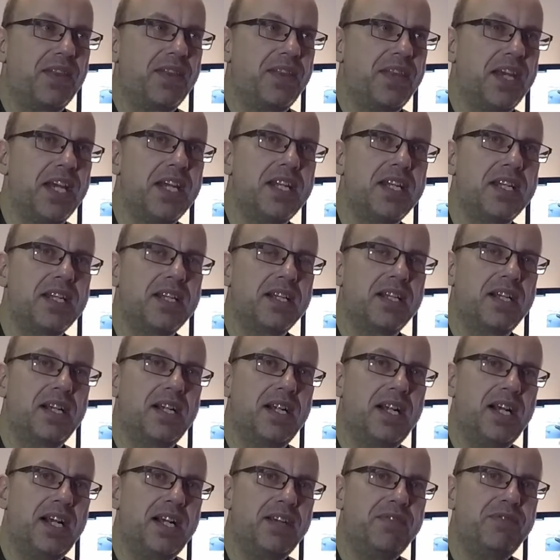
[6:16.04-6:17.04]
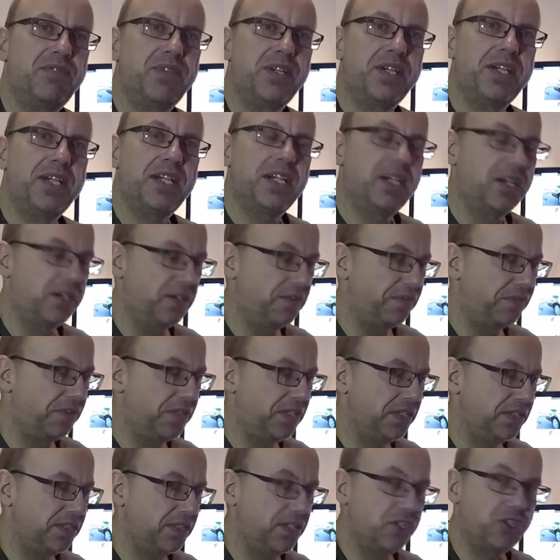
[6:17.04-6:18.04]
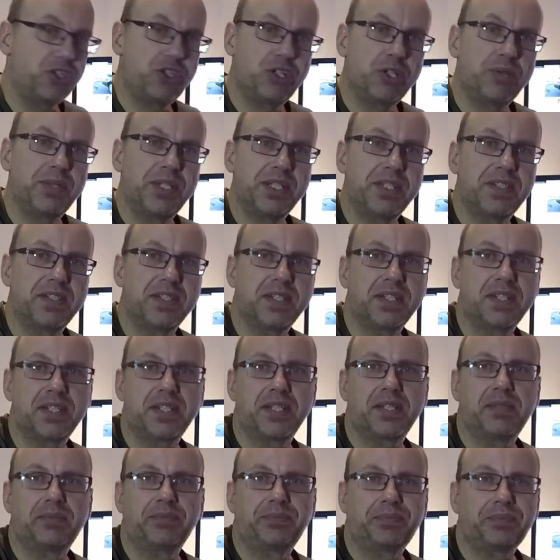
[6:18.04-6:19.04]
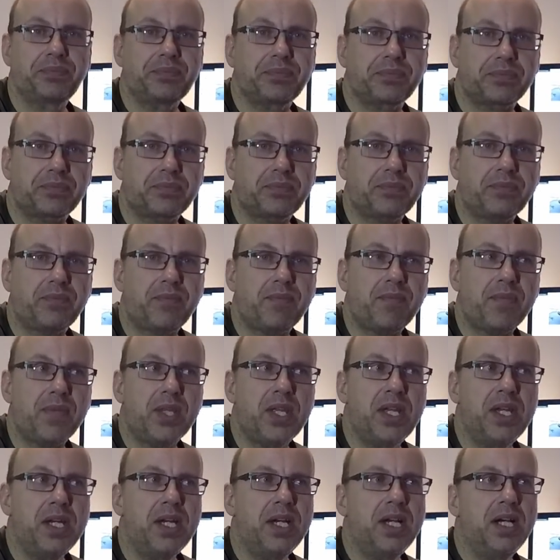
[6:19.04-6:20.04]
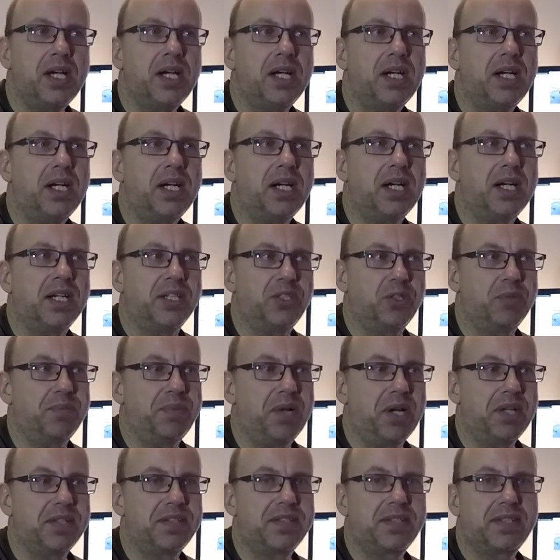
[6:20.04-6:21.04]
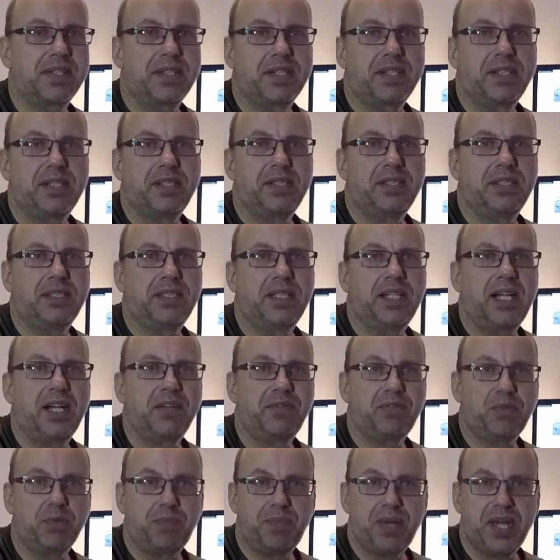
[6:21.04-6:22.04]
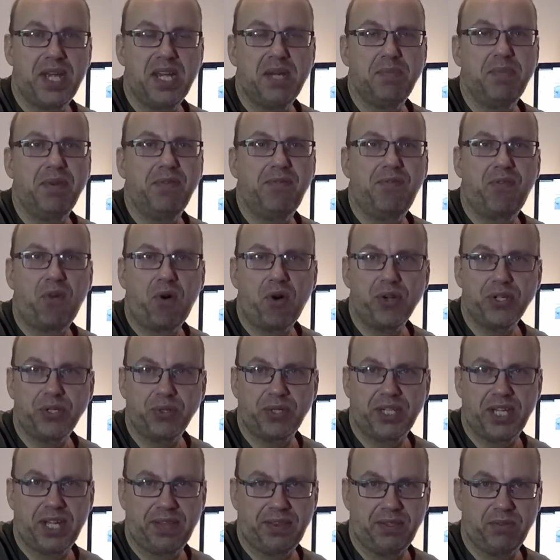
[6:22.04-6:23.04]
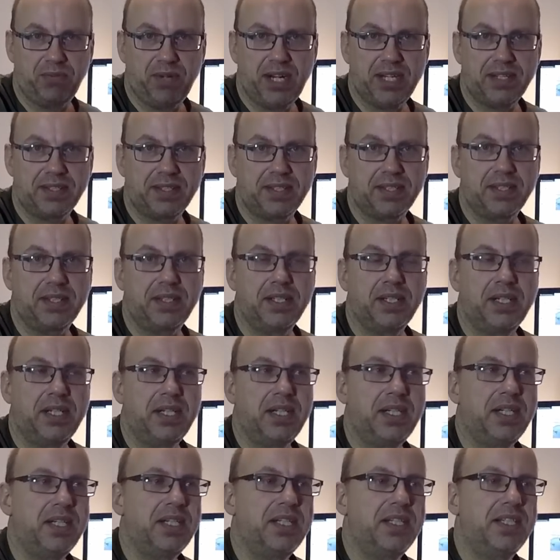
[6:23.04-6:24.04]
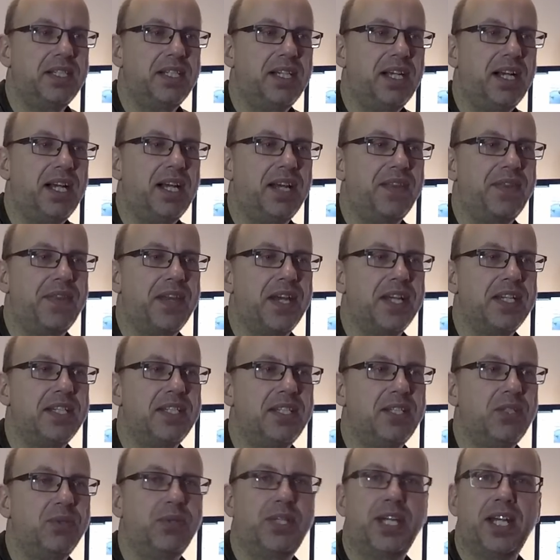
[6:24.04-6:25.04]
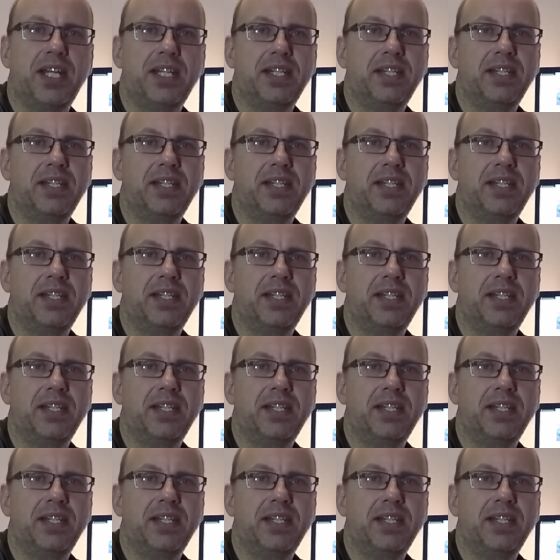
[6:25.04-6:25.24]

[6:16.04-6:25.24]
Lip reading: then every of these insurances your boss have to pay before you get the rest, and then you